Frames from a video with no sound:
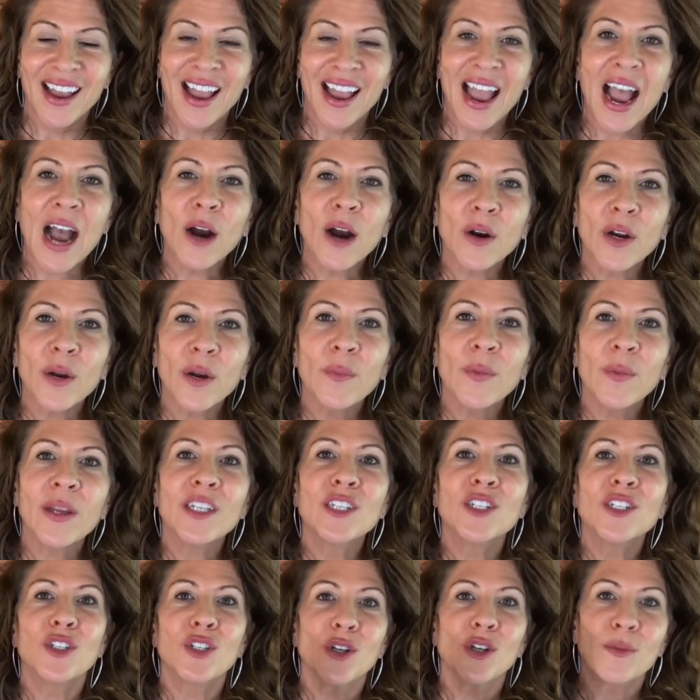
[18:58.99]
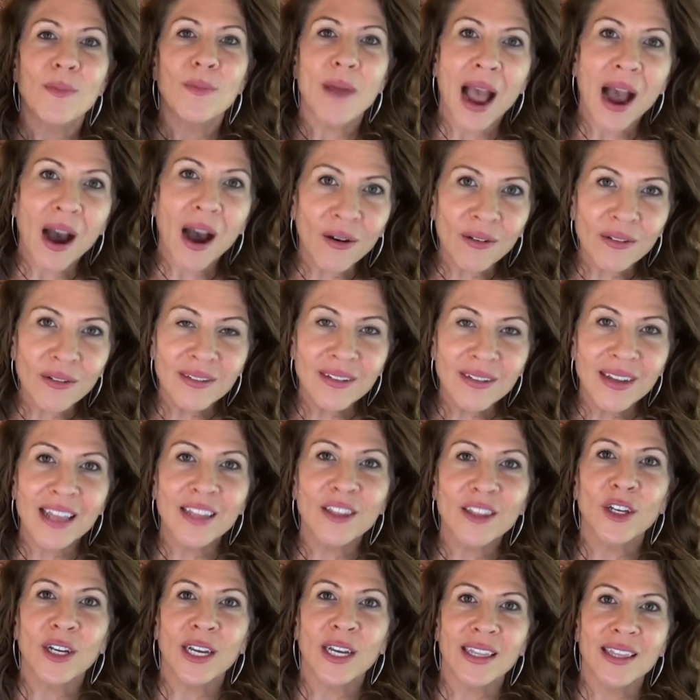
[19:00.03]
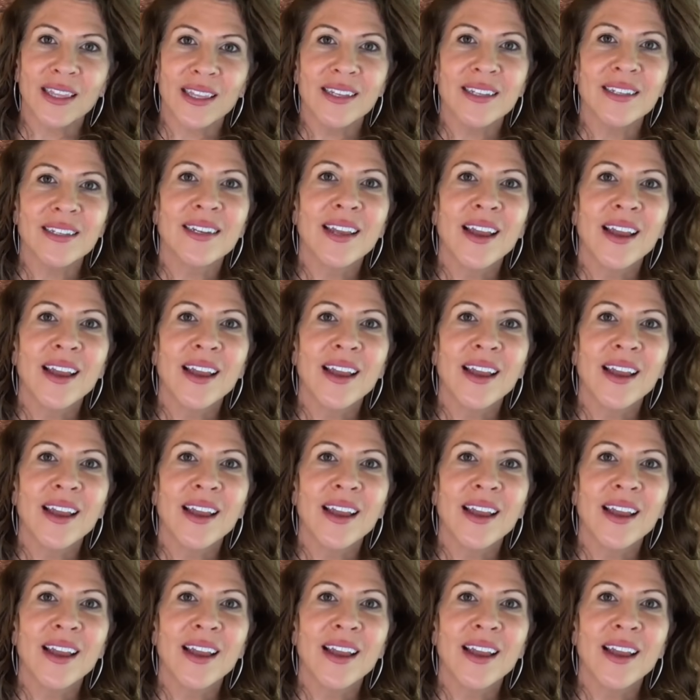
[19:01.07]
How can we zoom out and look at this